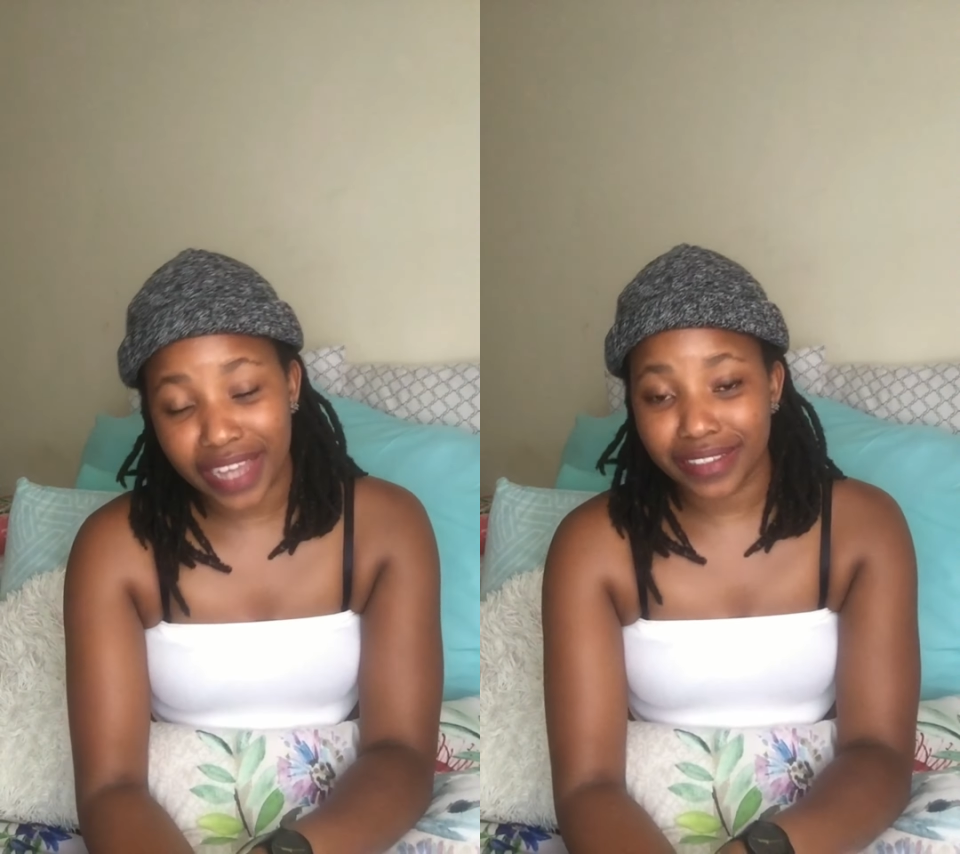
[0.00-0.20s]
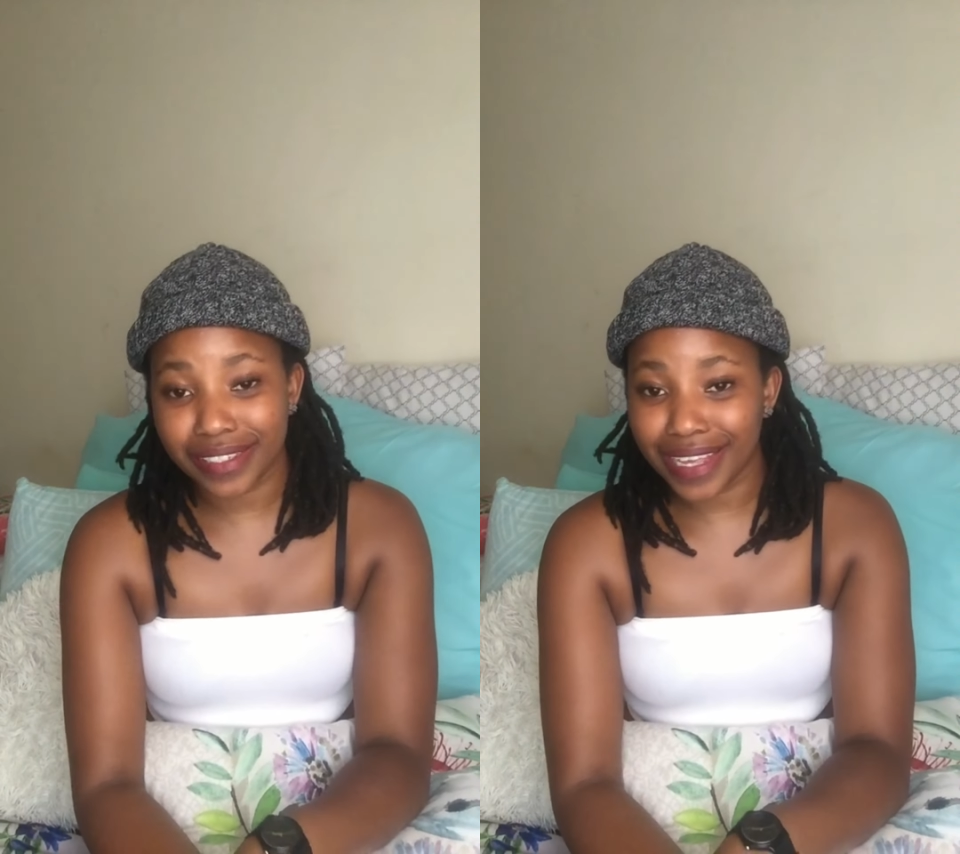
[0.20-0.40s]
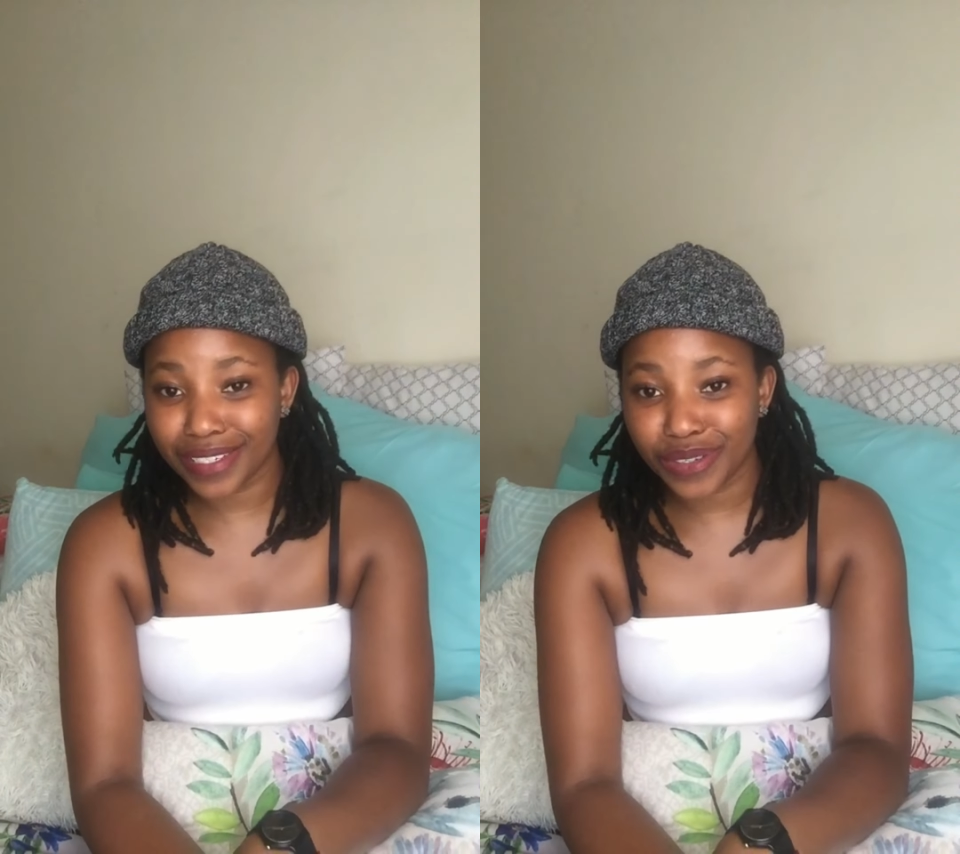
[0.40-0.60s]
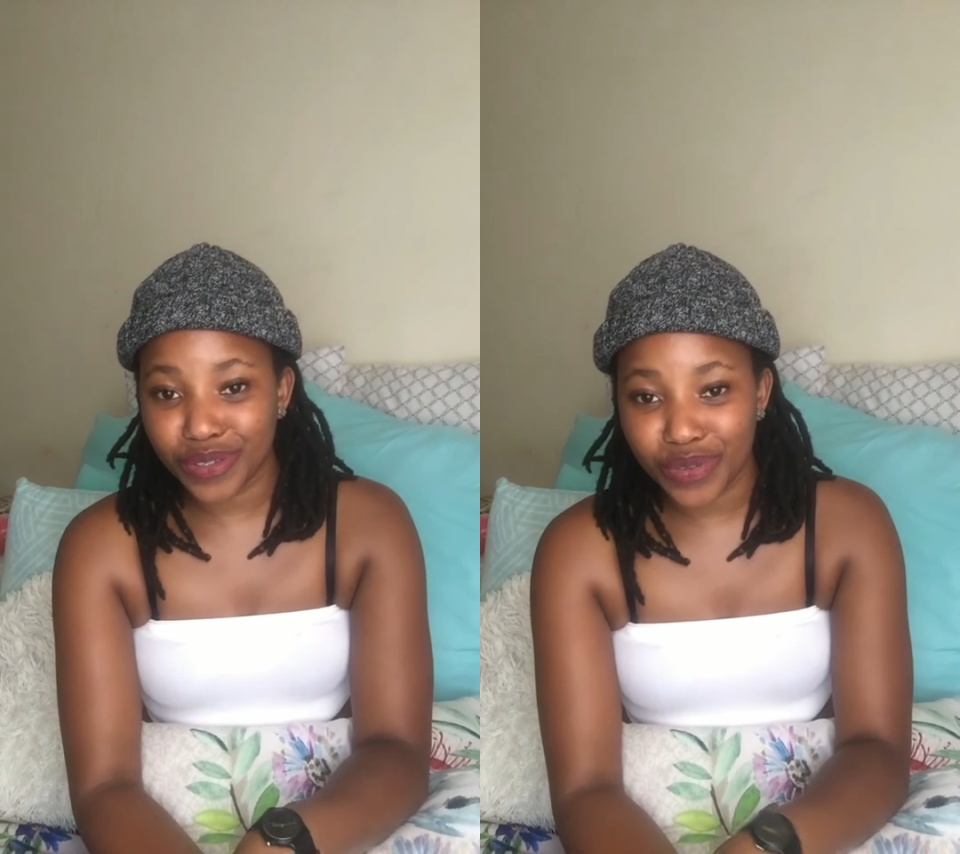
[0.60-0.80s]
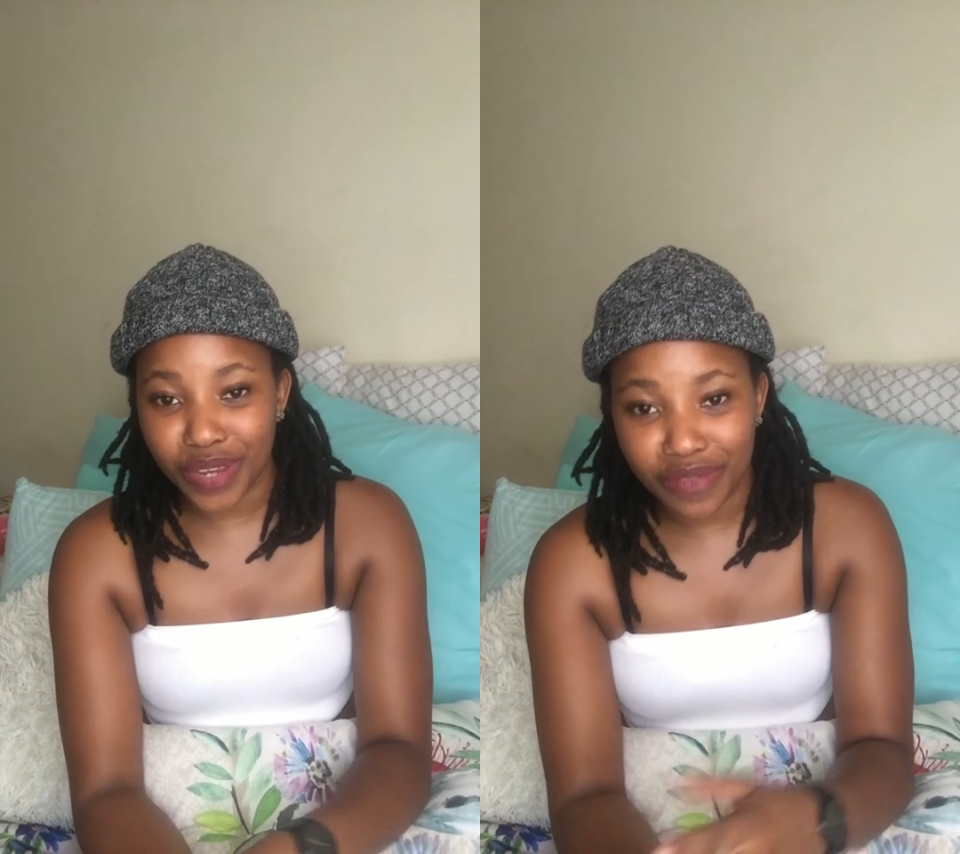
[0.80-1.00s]
I decided
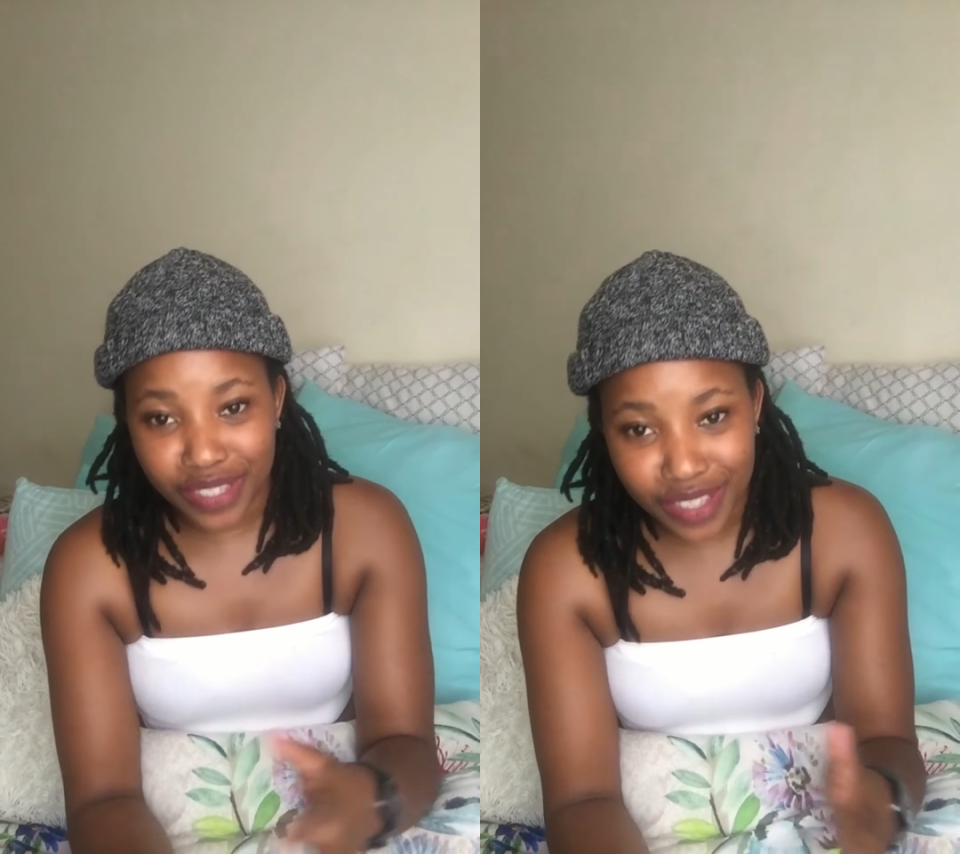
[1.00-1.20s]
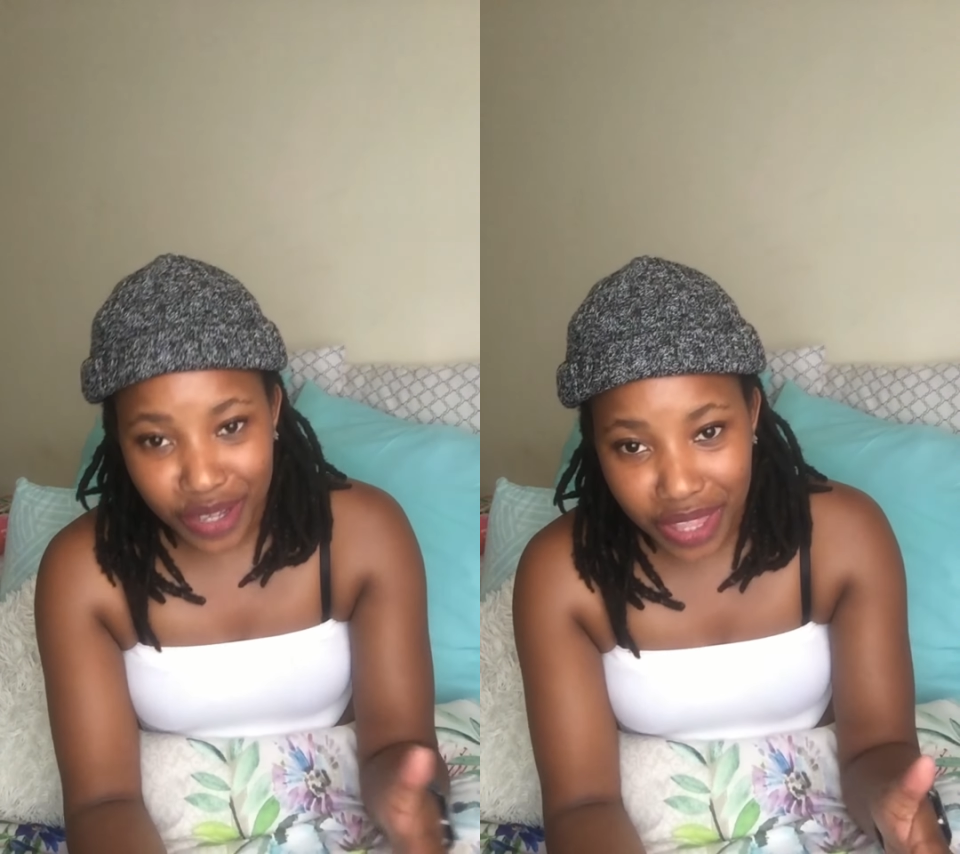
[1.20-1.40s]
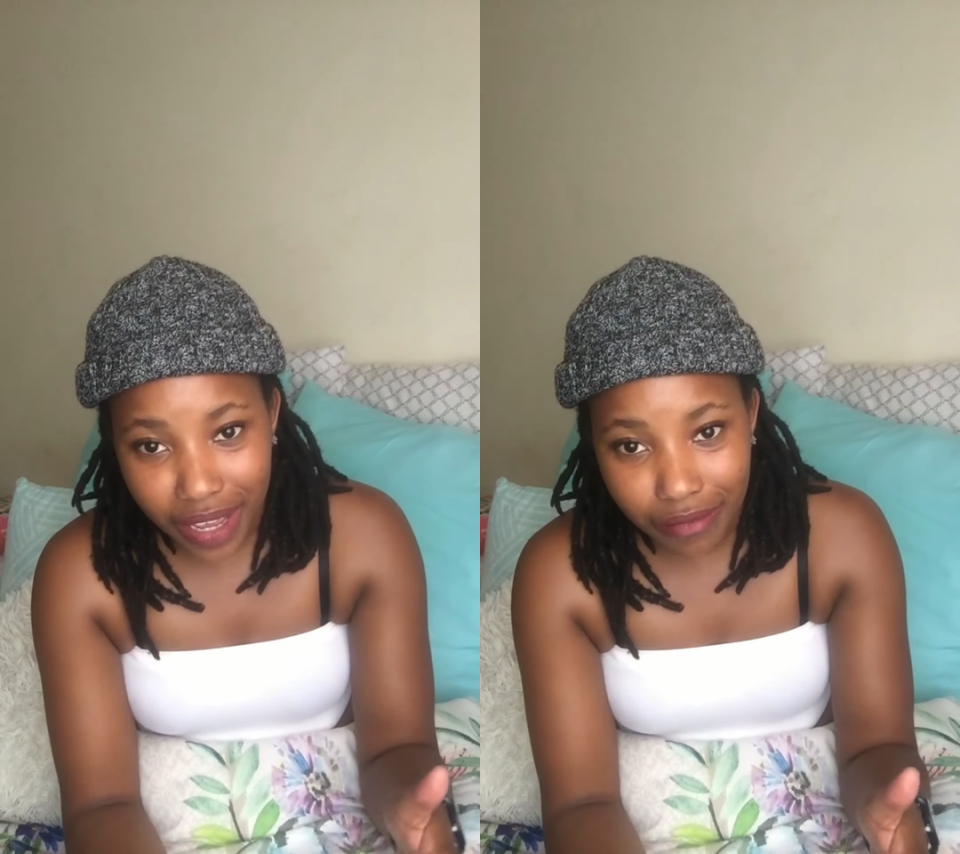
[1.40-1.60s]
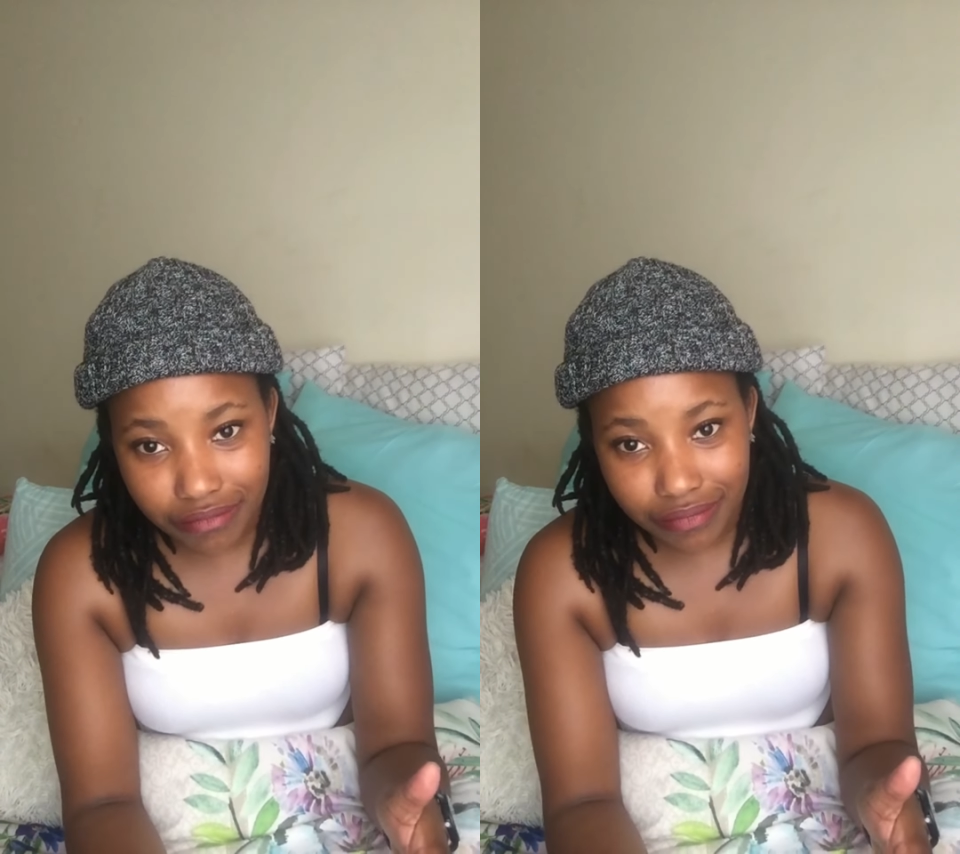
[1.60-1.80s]
to do every single thing.